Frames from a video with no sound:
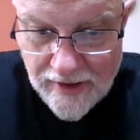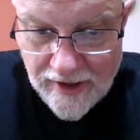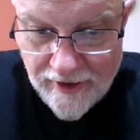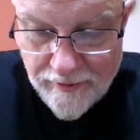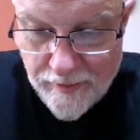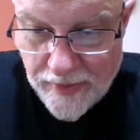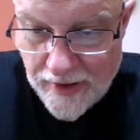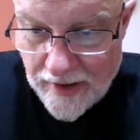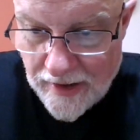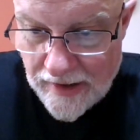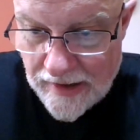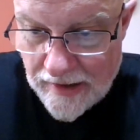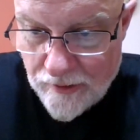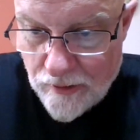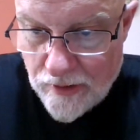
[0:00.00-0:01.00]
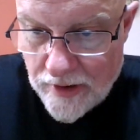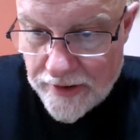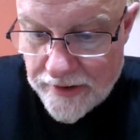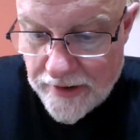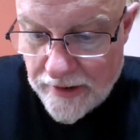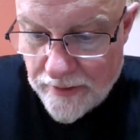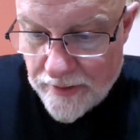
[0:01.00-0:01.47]
FBI and
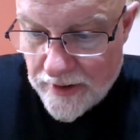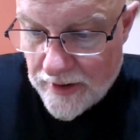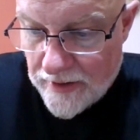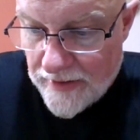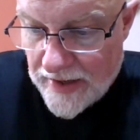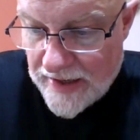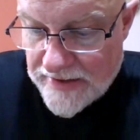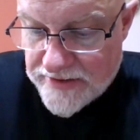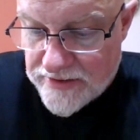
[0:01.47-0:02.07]
Quantico and all that.